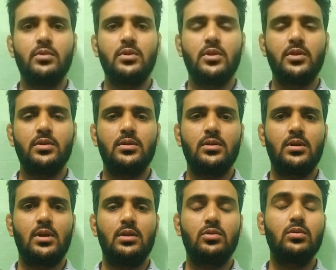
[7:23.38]
With this,
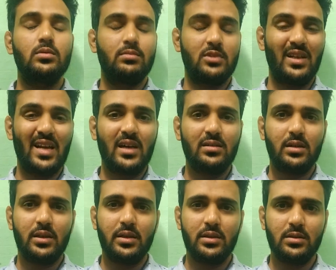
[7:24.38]
also the
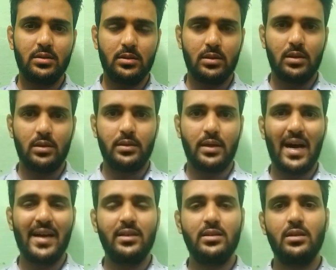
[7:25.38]
lastly is
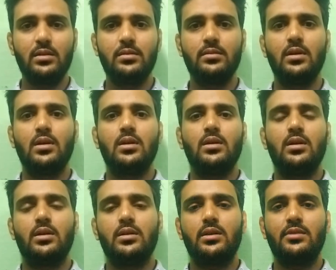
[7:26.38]
ITIL,
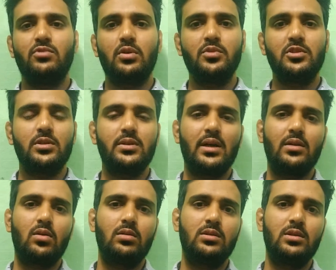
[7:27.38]
Information
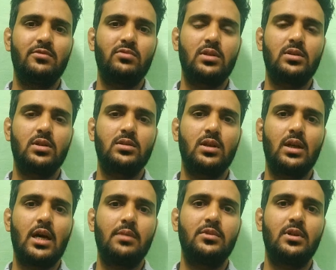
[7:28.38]
Technology Infrastructure
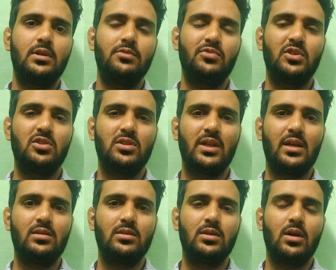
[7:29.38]
Library, which
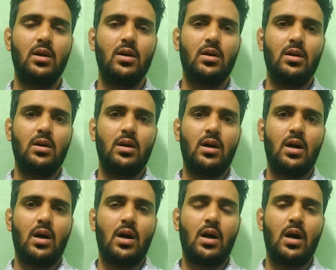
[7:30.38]
tells
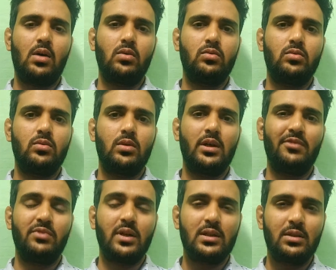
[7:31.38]
how
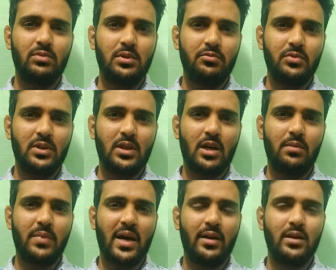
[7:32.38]
effectively we
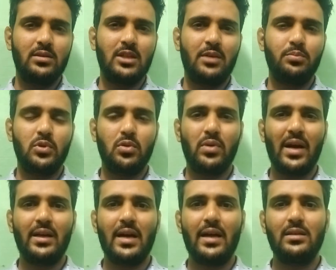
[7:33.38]
can manage and
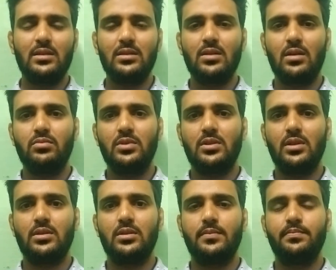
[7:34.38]
provide IT
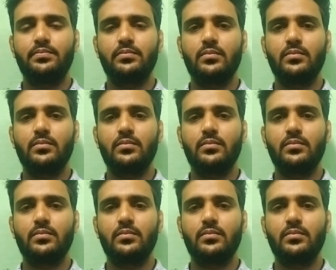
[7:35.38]
services.